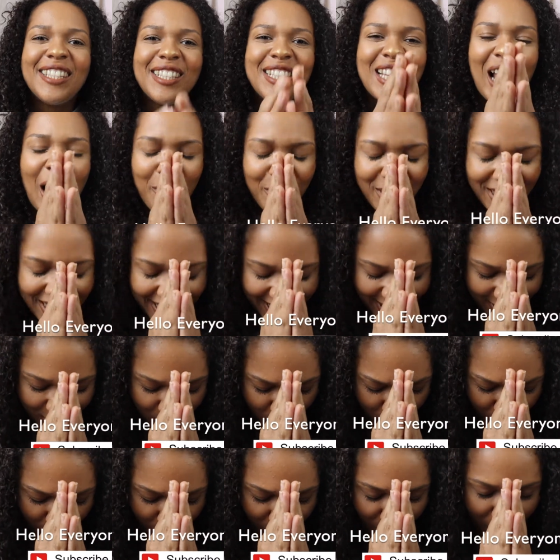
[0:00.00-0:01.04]
Saudi
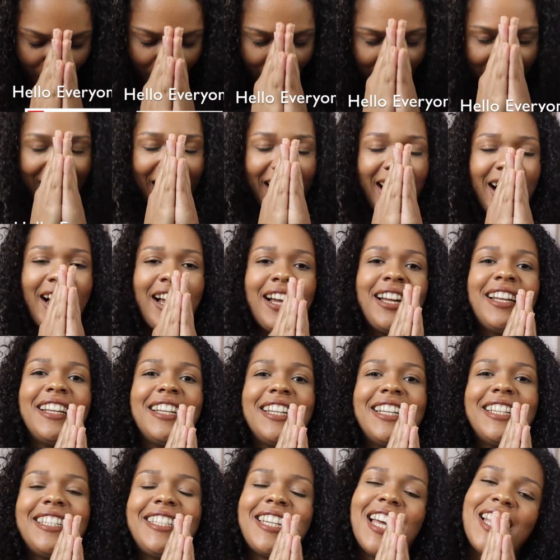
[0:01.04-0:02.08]
to Konka.
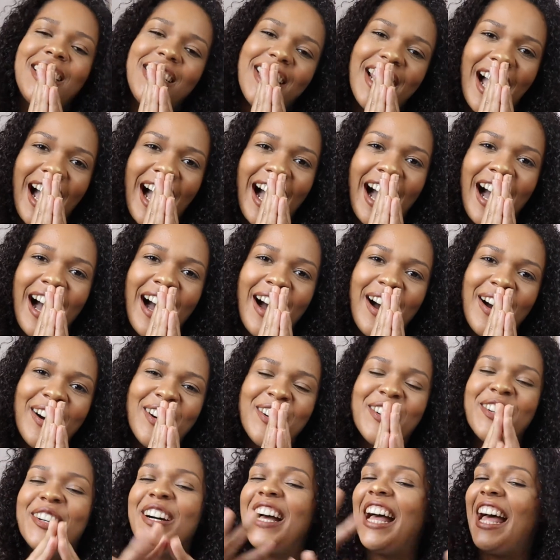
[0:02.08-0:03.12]
how?